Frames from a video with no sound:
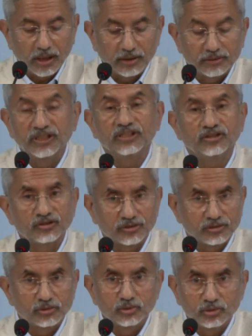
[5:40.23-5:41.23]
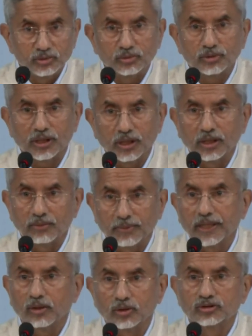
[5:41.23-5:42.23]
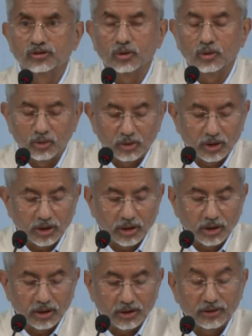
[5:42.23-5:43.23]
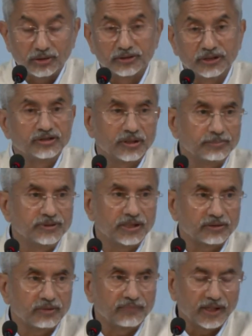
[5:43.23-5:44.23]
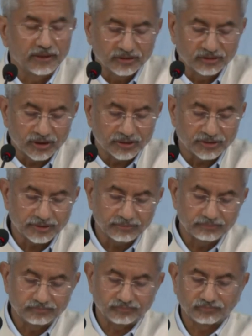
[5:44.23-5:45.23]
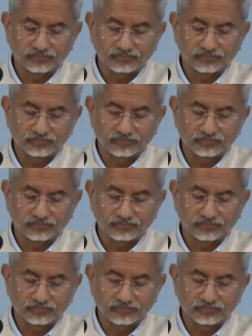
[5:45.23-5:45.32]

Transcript: uh, these two uh, were also uh, the subject of our discussion.